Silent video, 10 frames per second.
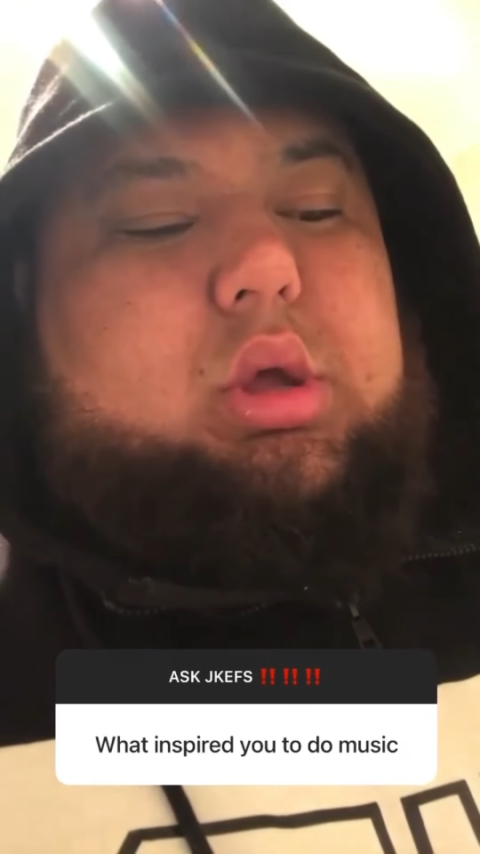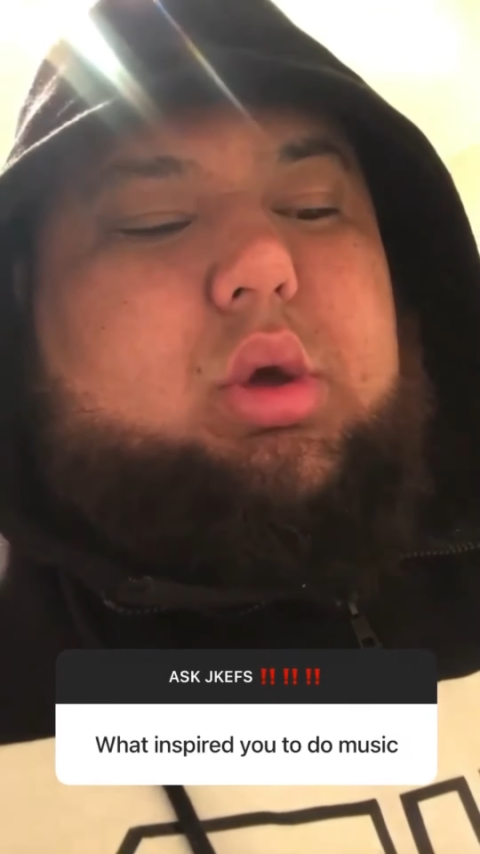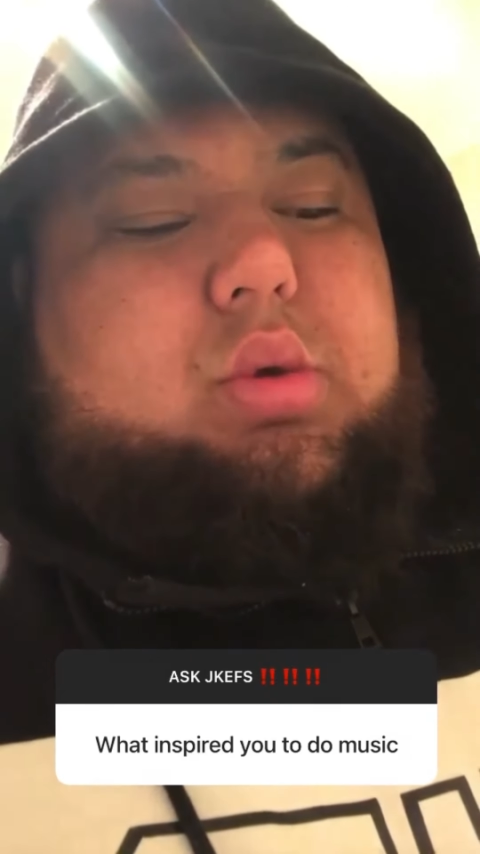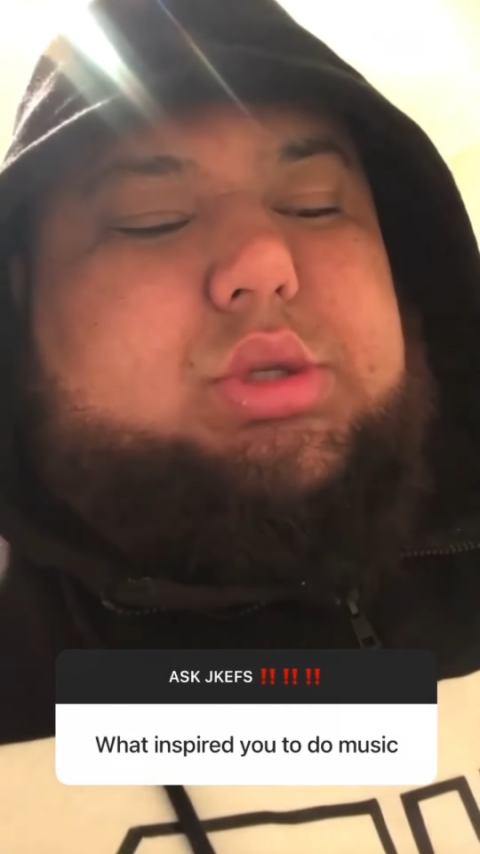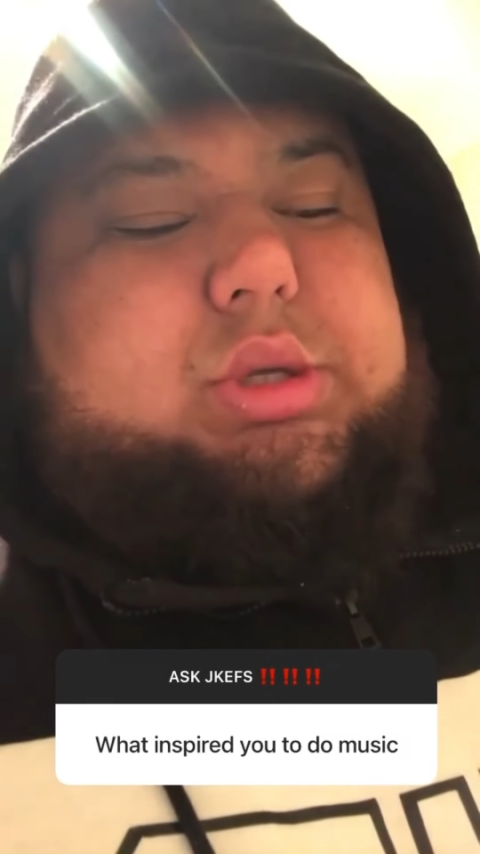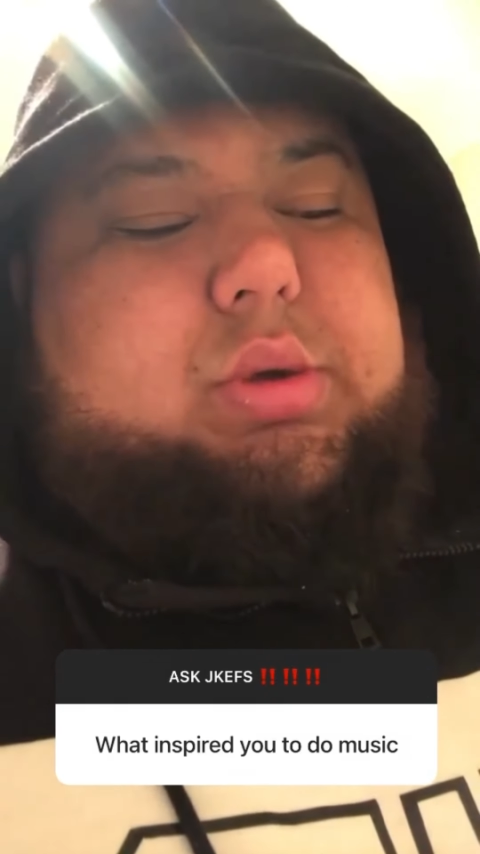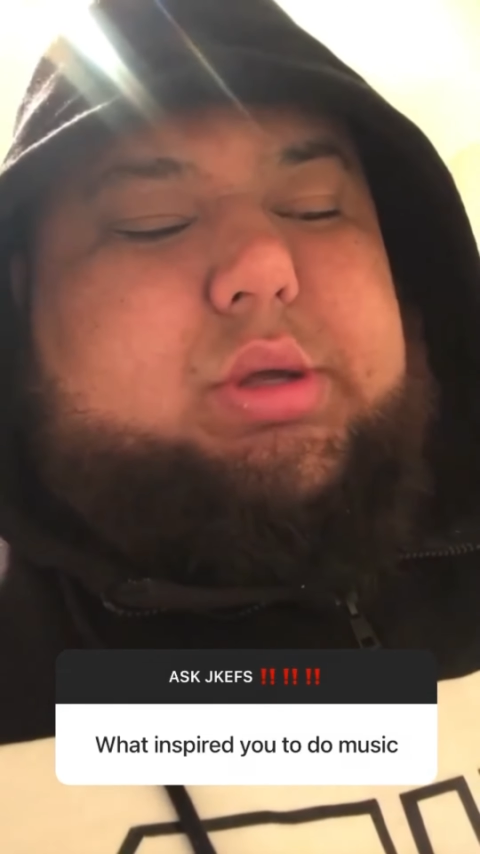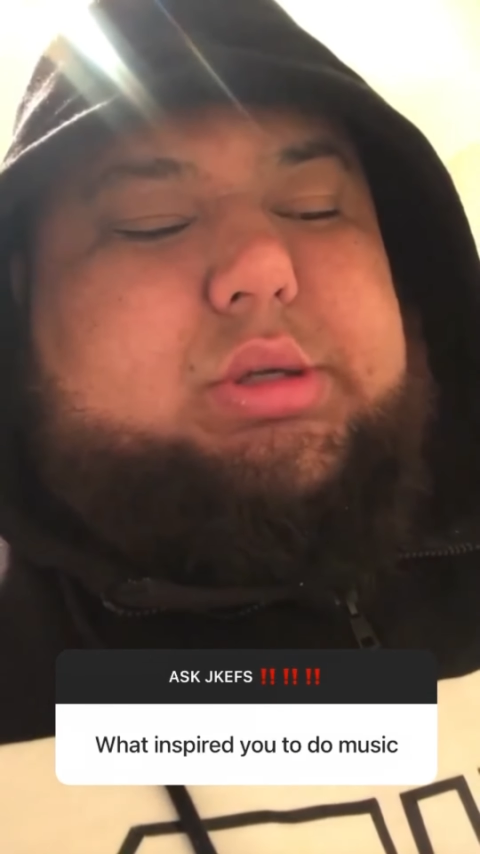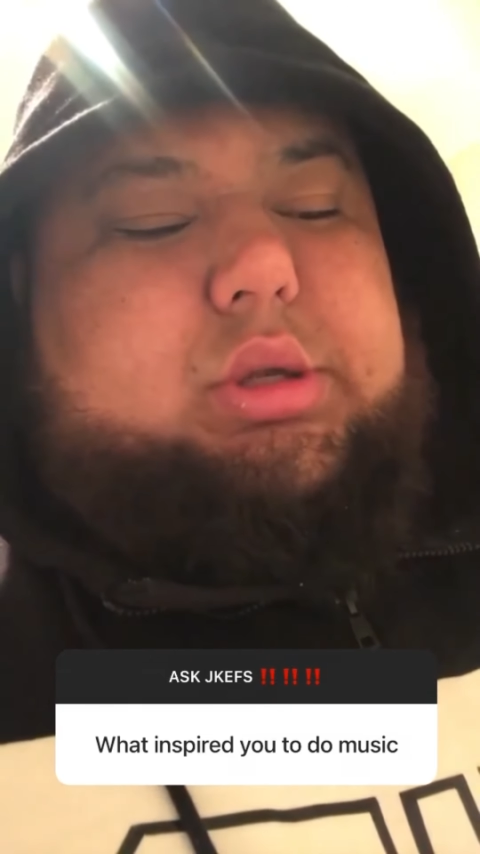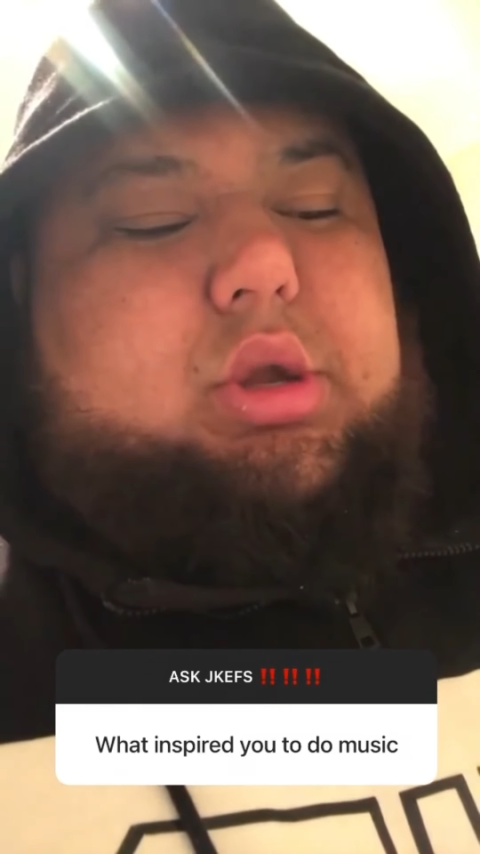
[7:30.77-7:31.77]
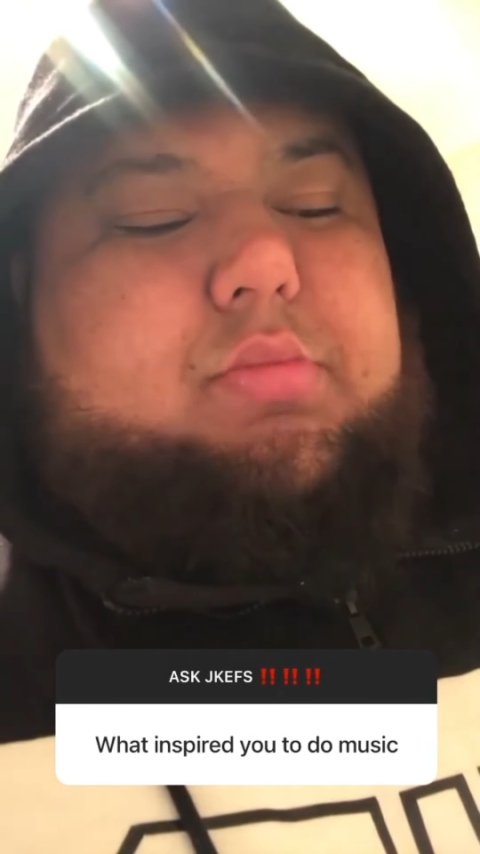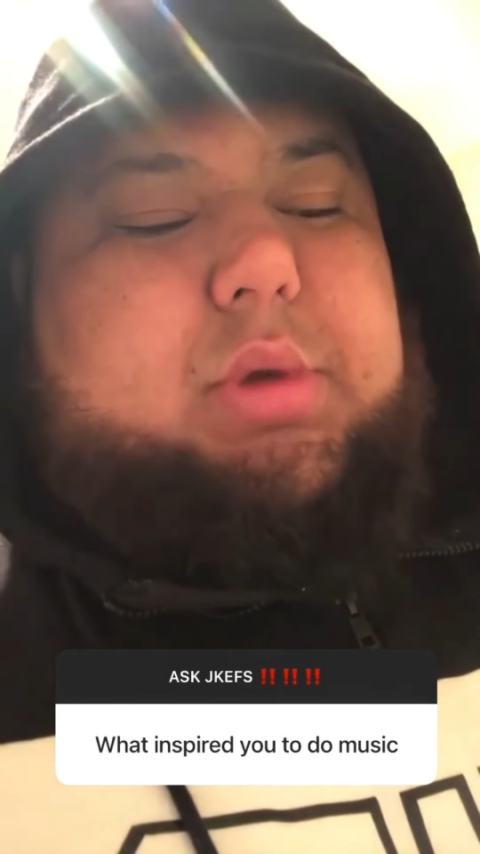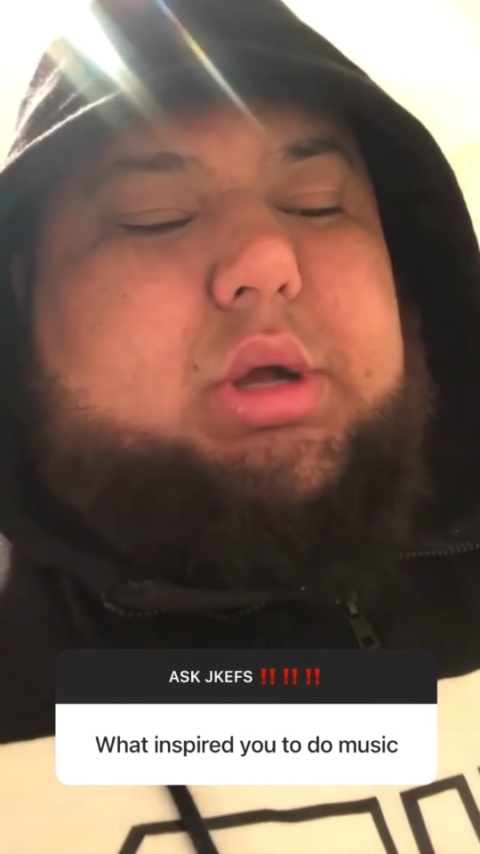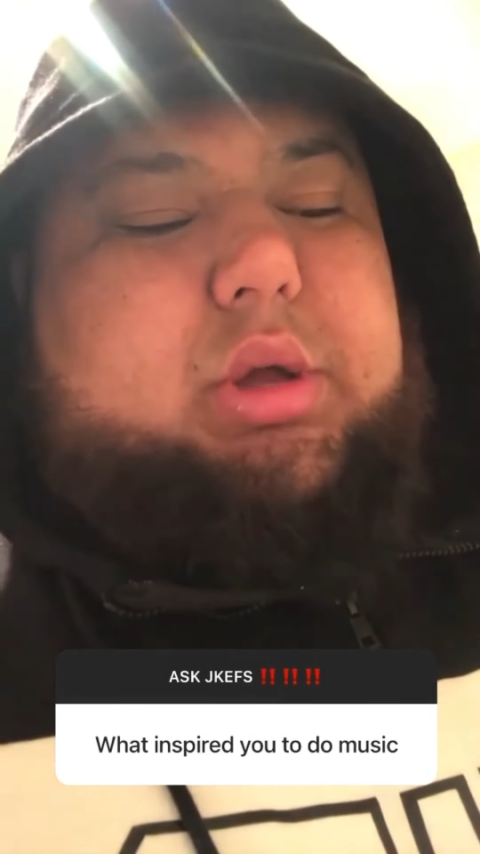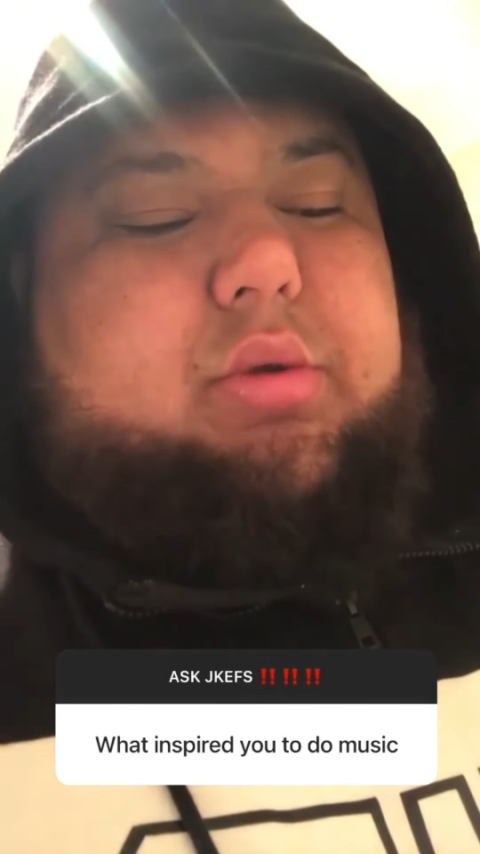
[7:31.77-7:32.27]
I was always, you know,
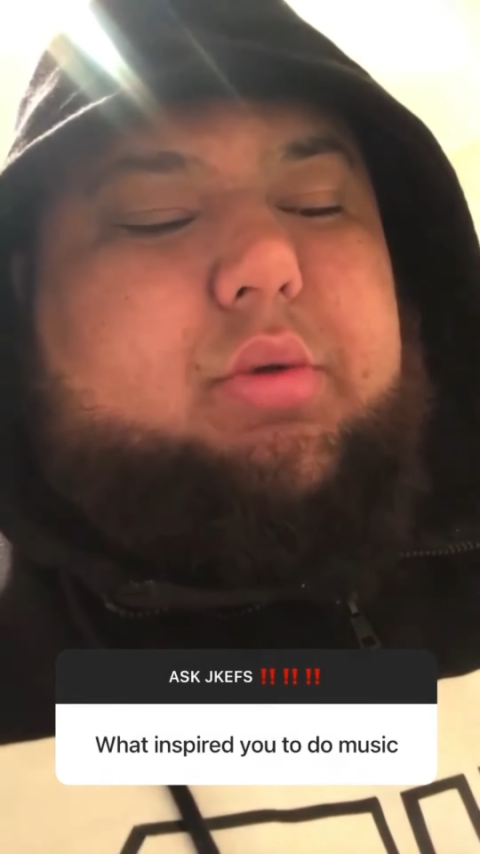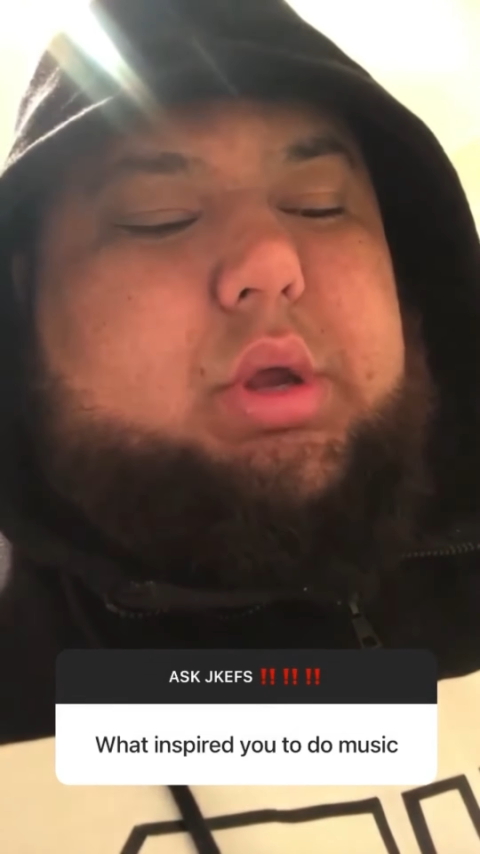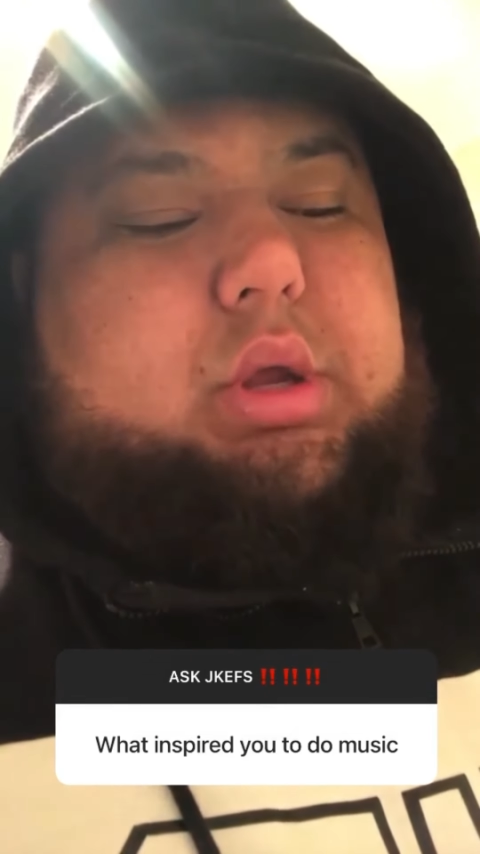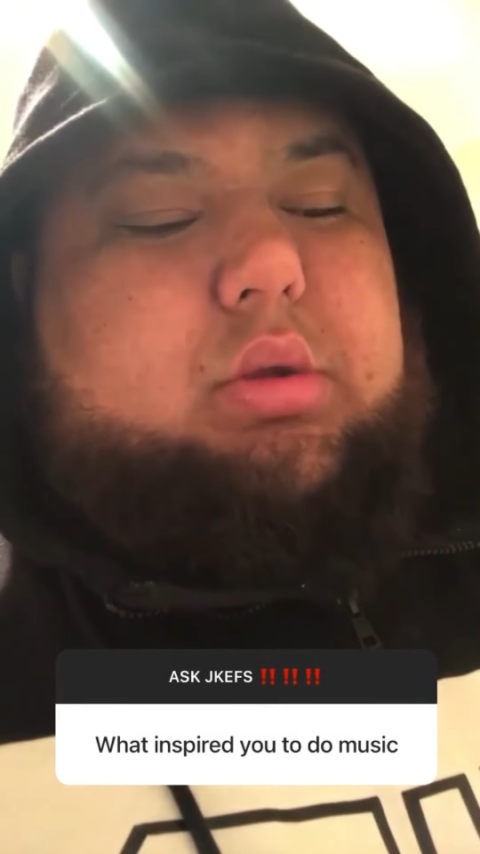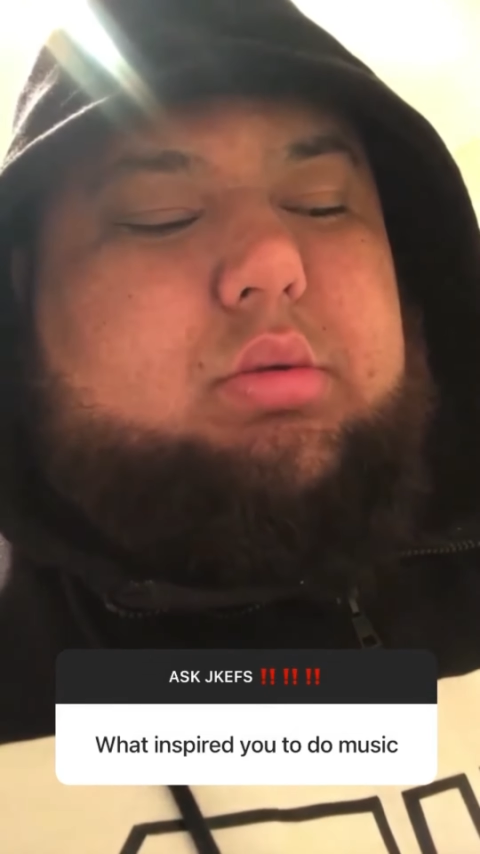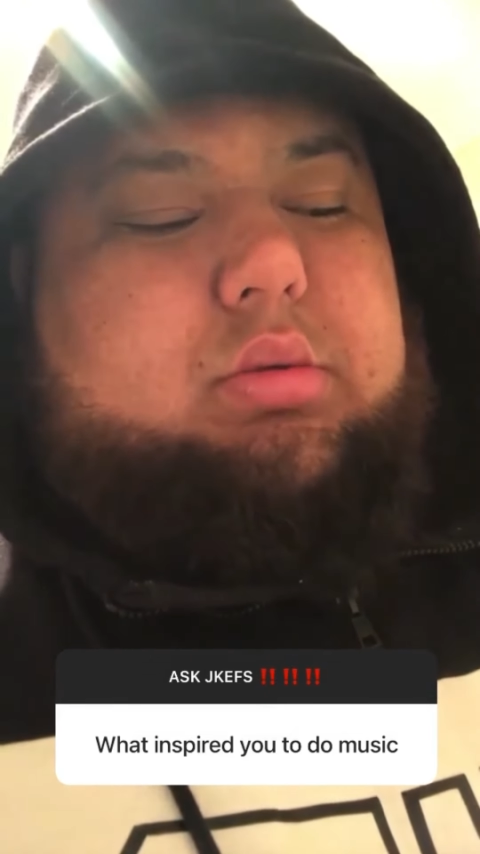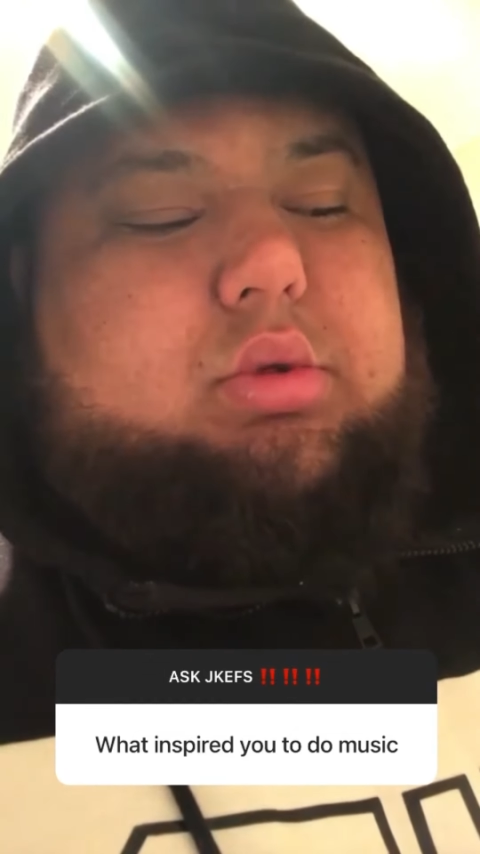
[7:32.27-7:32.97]
mucking around